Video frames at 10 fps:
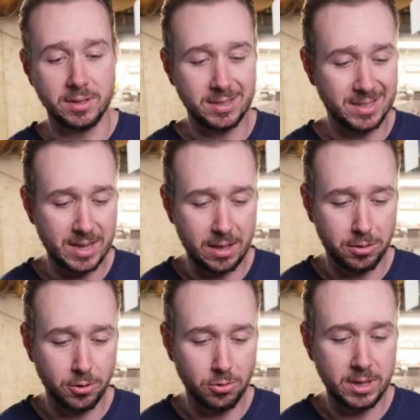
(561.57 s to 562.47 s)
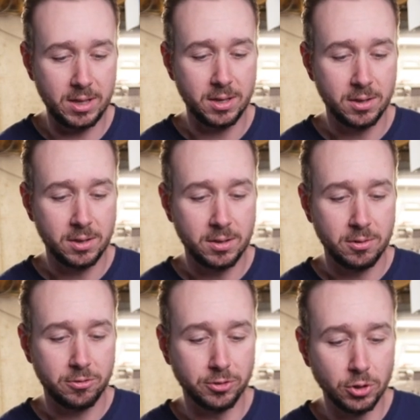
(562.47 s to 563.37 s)
This is a 30
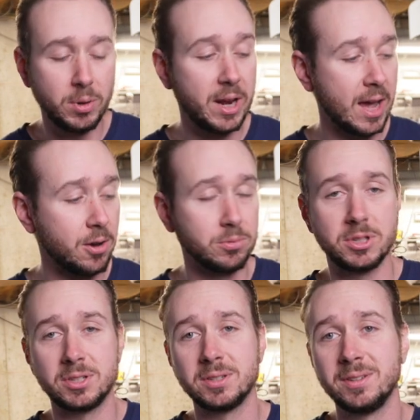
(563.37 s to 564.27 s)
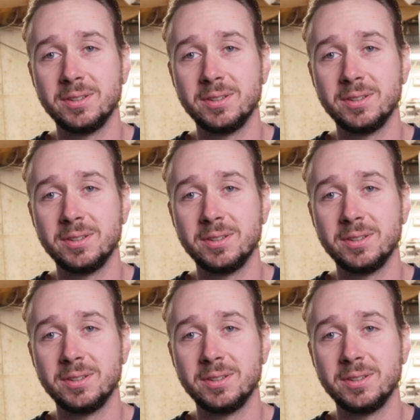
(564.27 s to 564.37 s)
fluid ounce